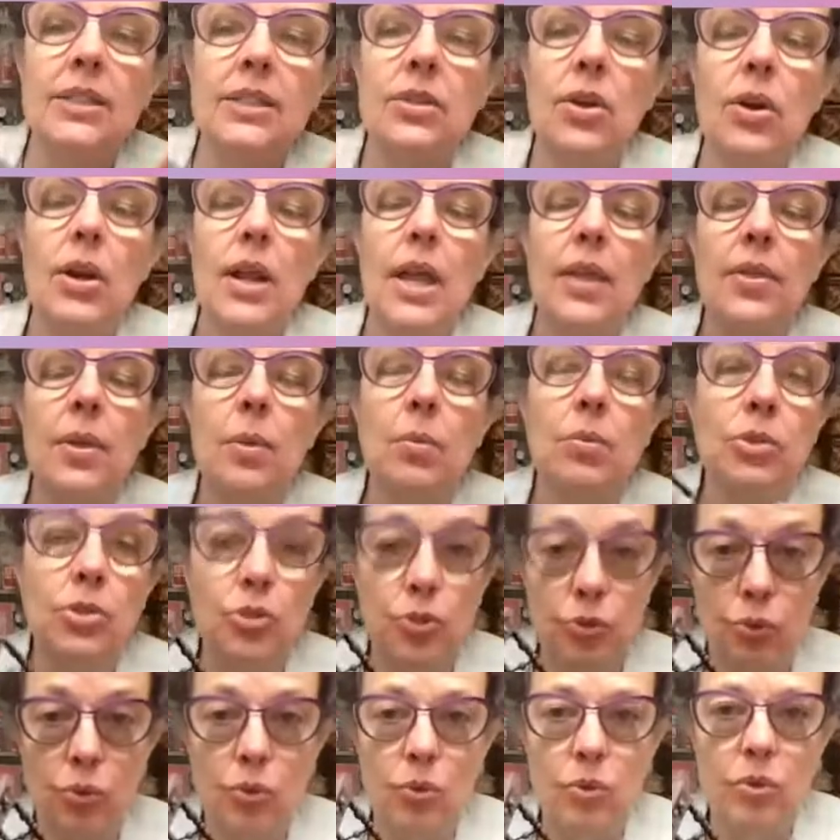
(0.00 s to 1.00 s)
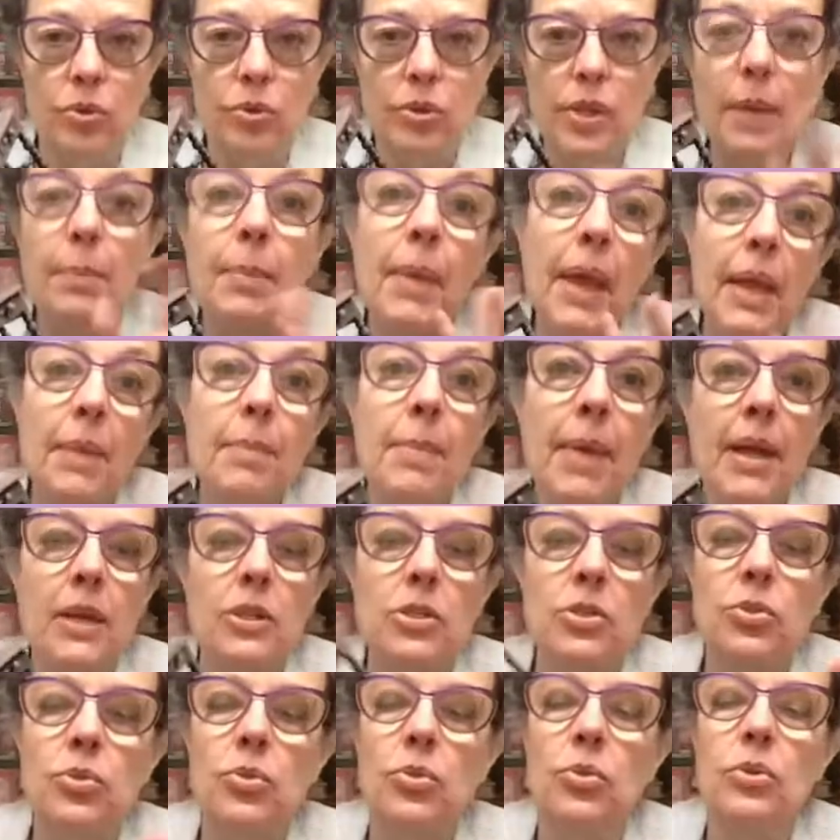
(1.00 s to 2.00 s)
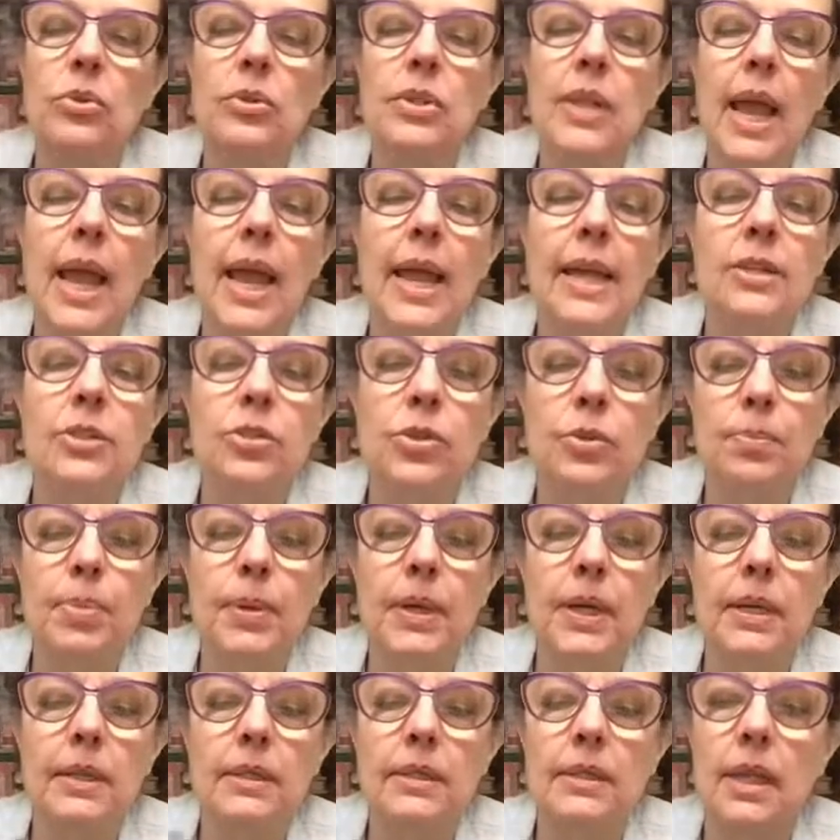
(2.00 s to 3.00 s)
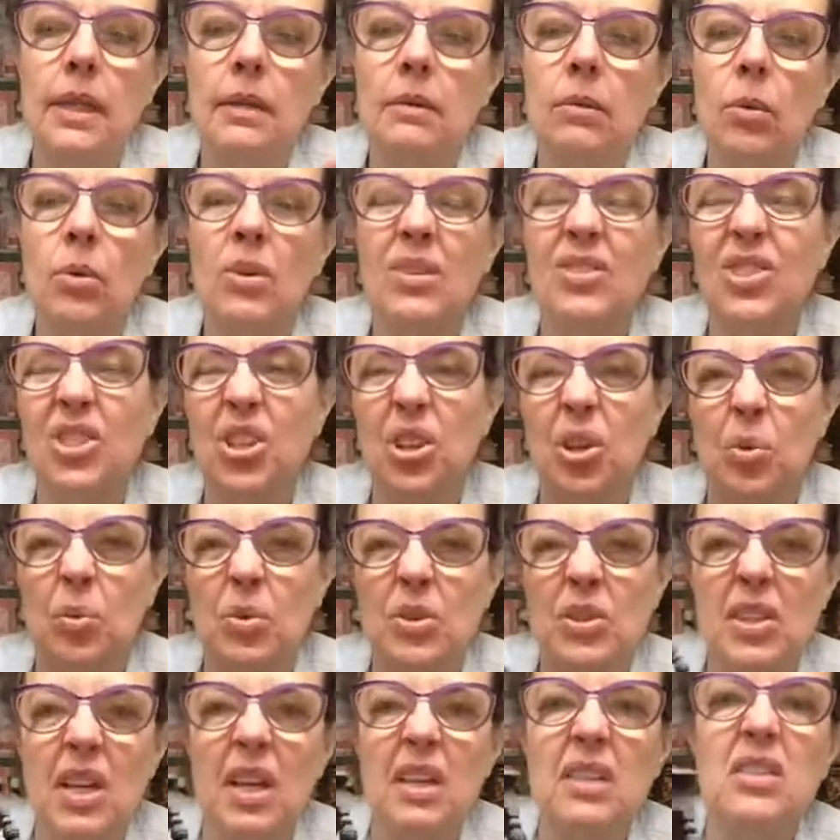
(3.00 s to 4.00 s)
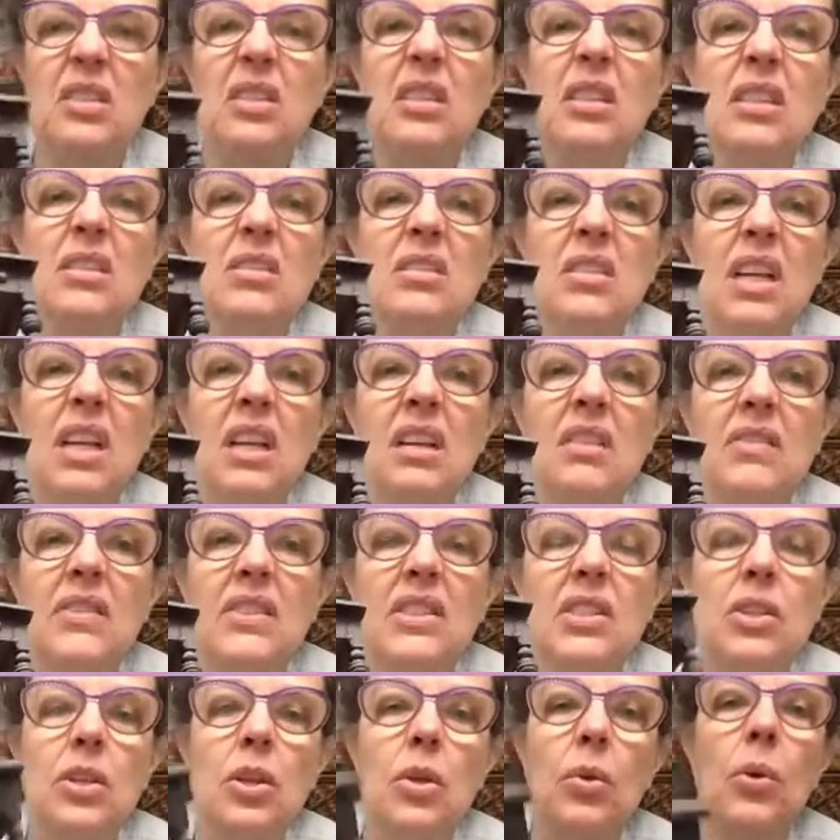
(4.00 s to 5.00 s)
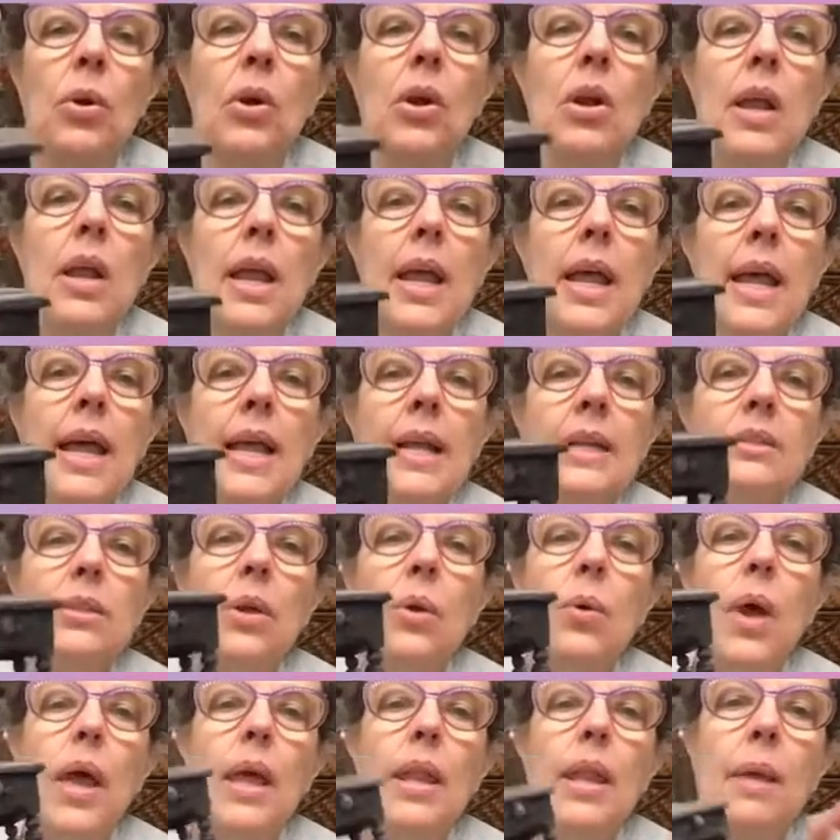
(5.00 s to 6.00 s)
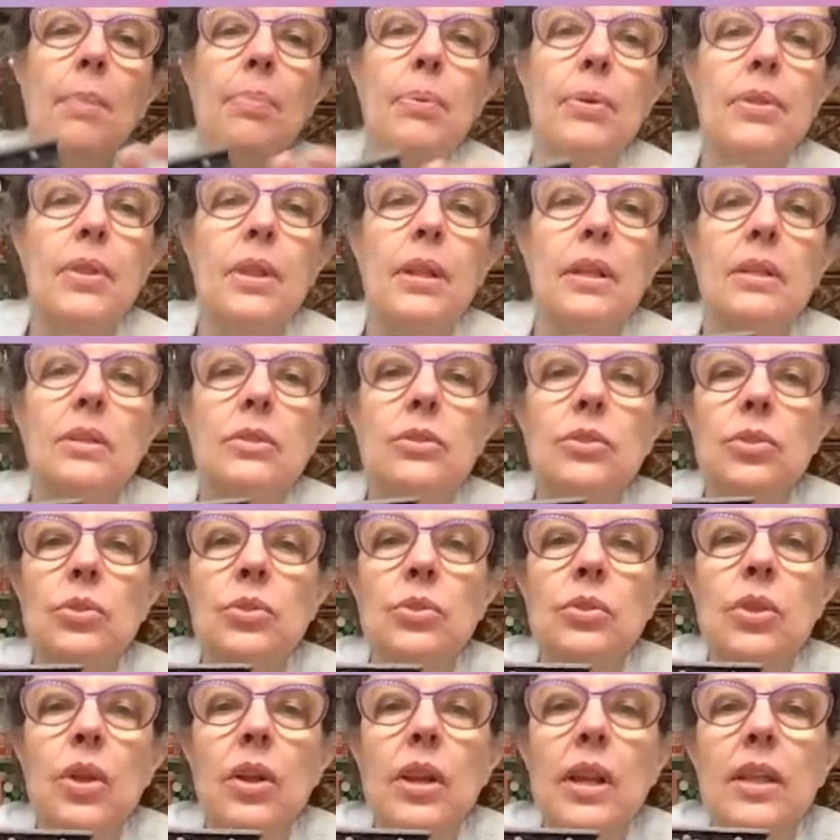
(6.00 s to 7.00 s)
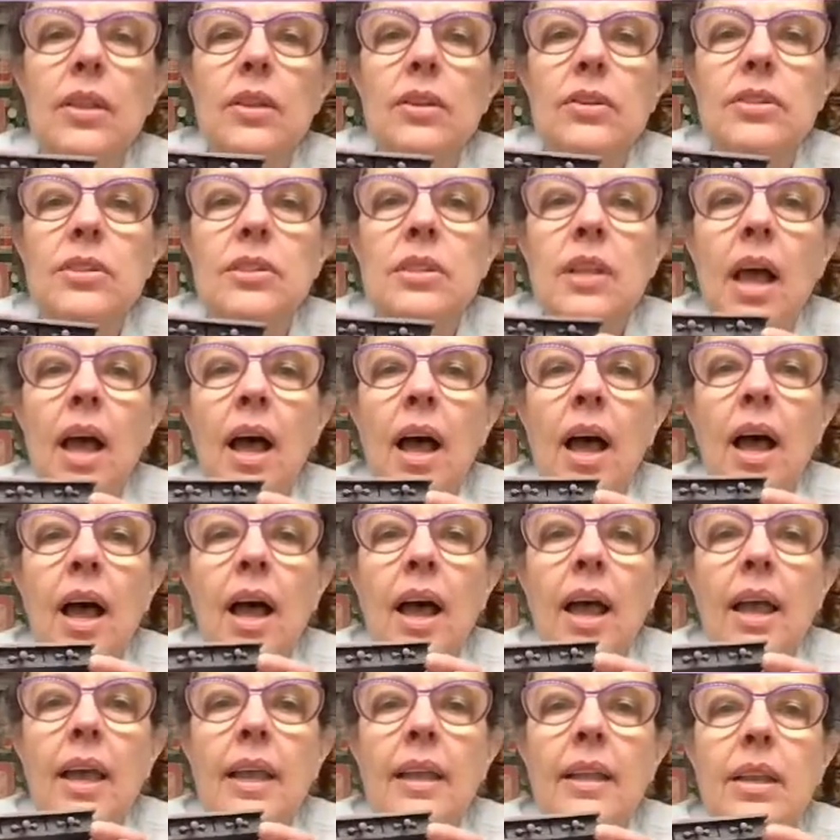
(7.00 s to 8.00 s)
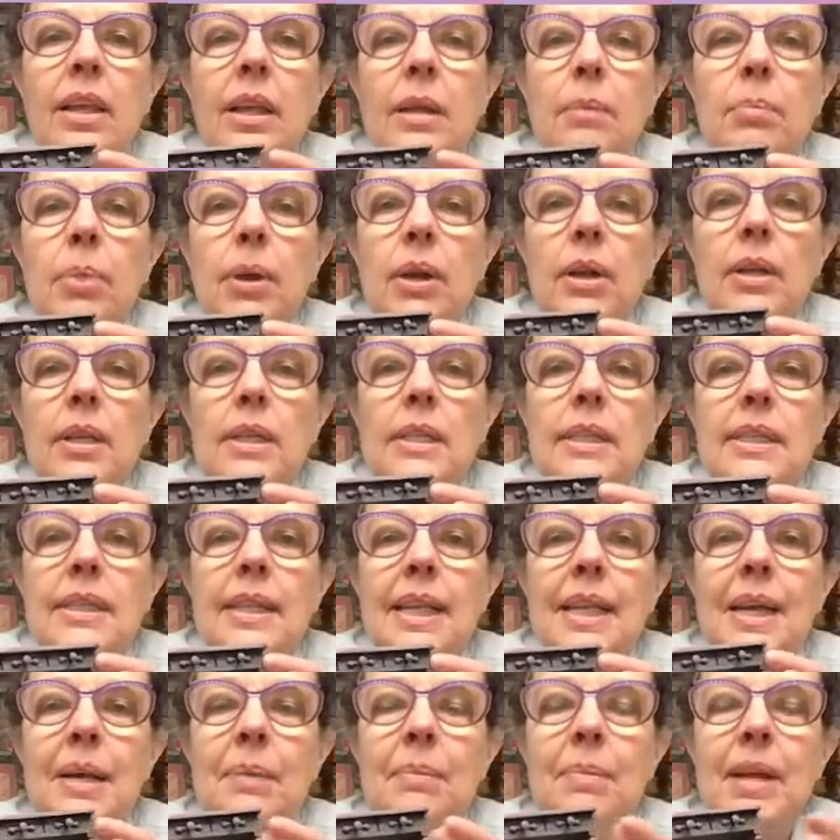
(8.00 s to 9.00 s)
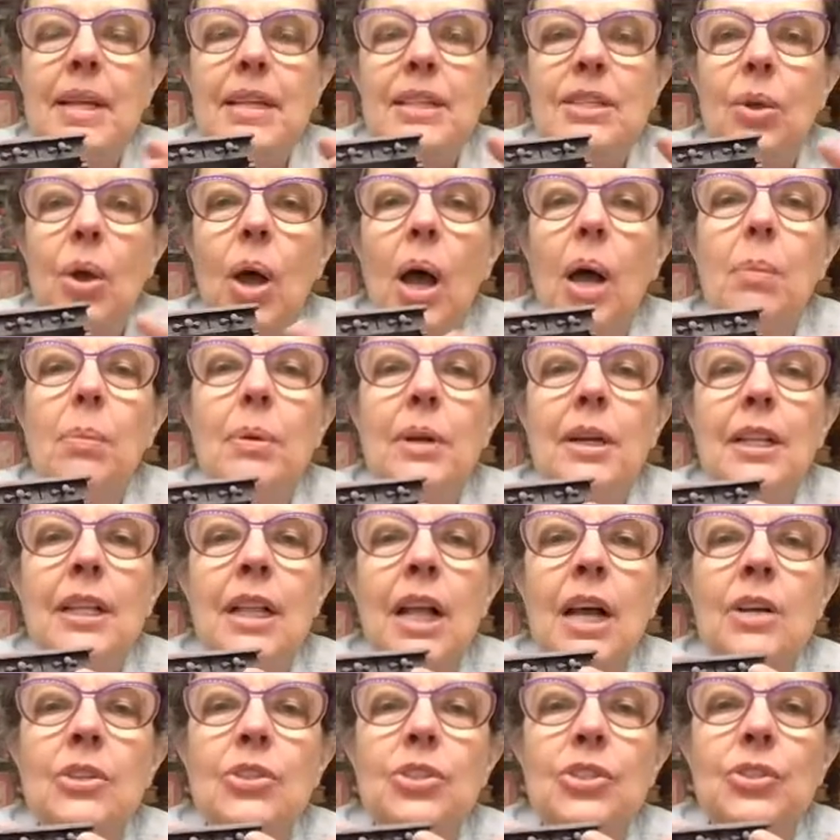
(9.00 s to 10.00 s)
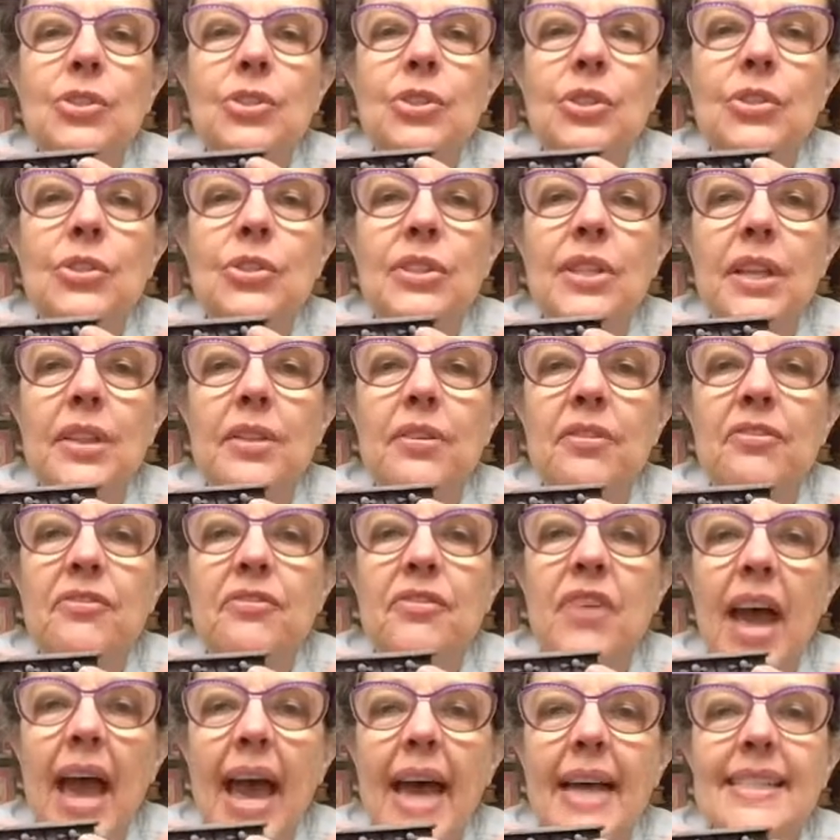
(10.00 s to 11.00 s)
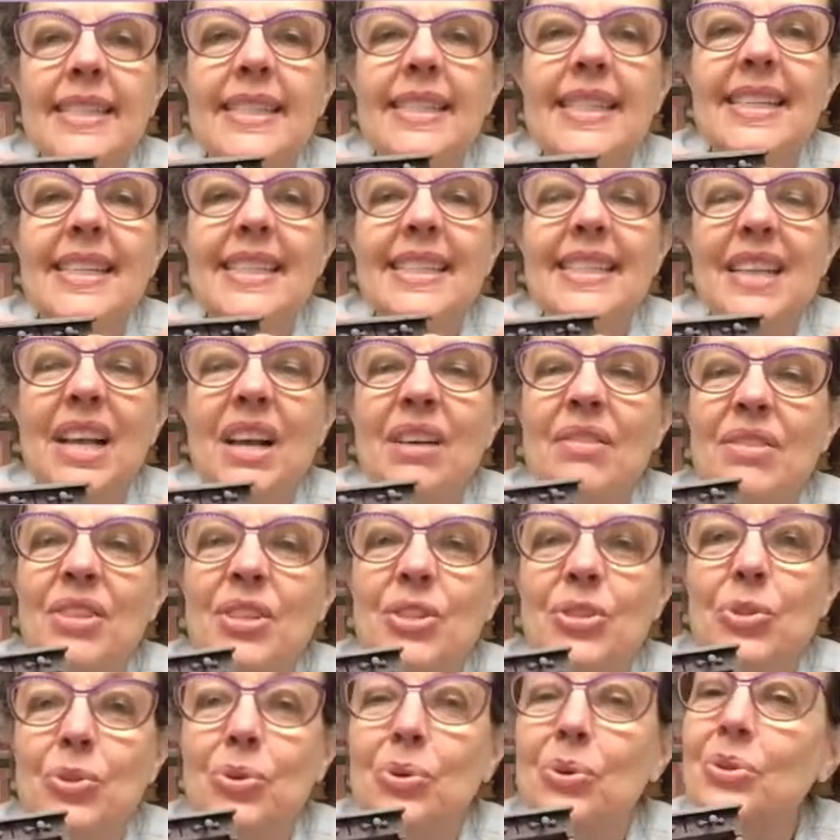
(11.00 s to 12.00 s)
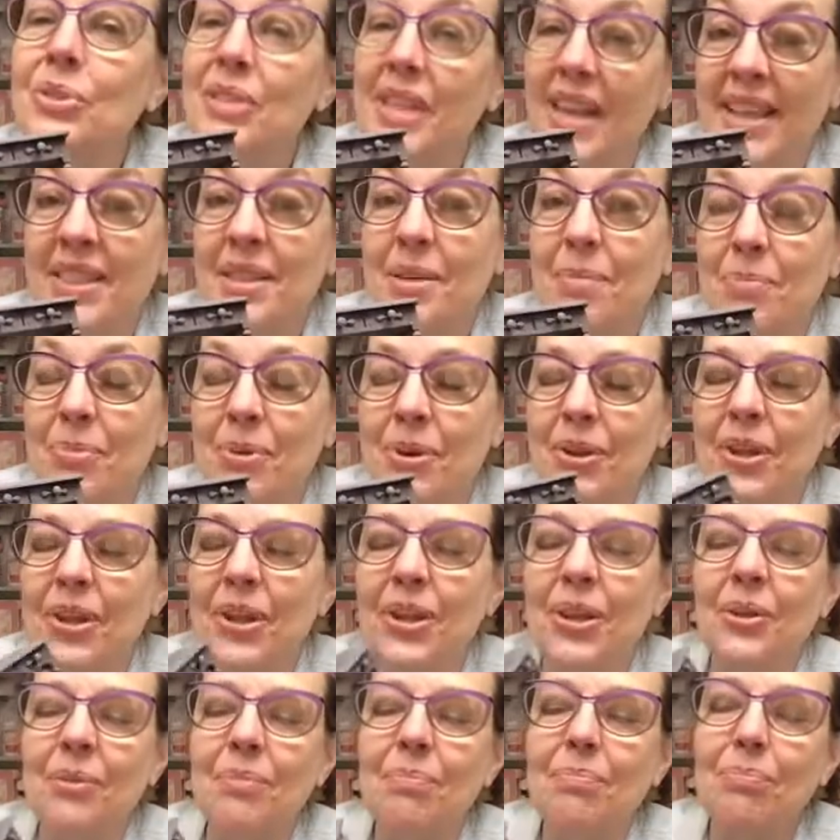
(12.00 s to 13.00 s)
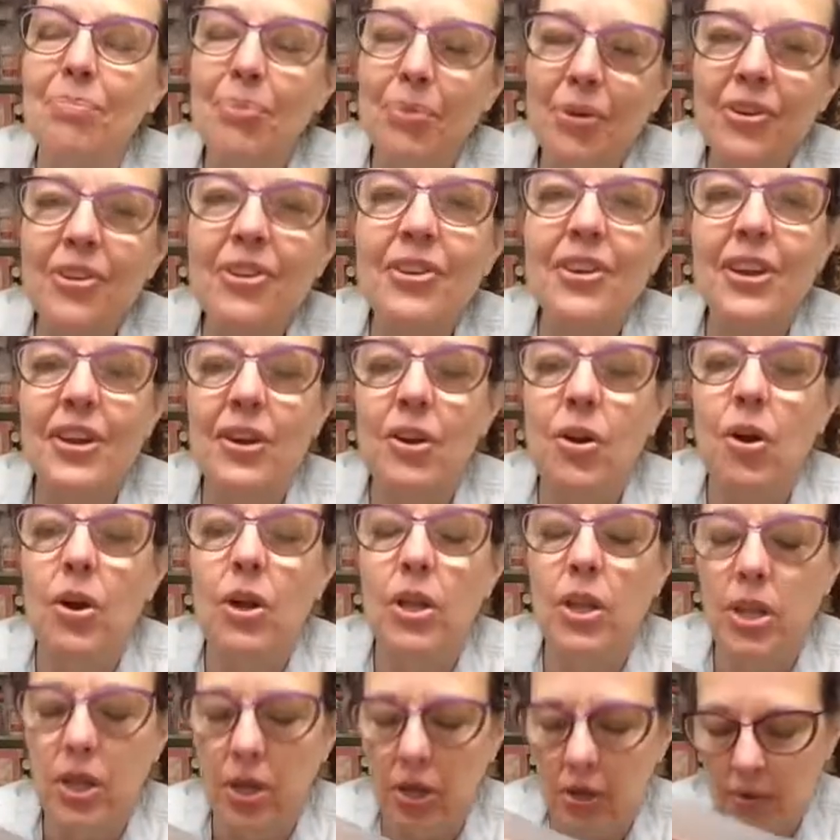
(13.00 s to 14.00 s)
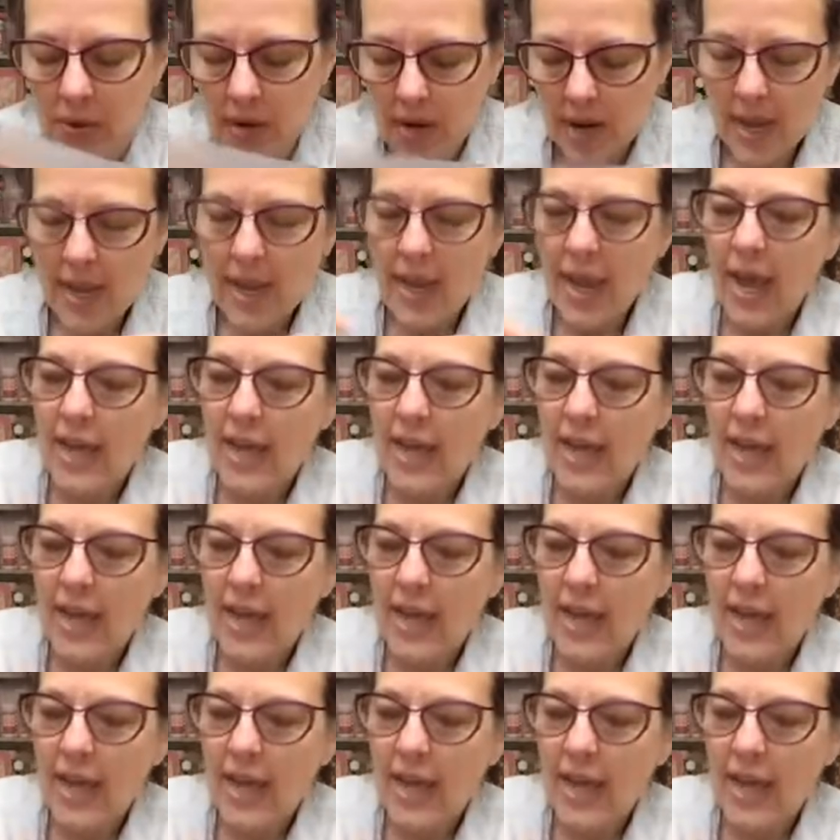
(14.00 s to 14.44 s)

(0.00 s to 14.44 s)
I started, there were jewels. I made them out of jewels and toothpicks and oil skewers, actually. It was kind of a skewer. So, and I put the little jewels on either side. You can barely see them. So, up close, you do see the facets of the jewels, and they're pretty cute. Pretty darn cute.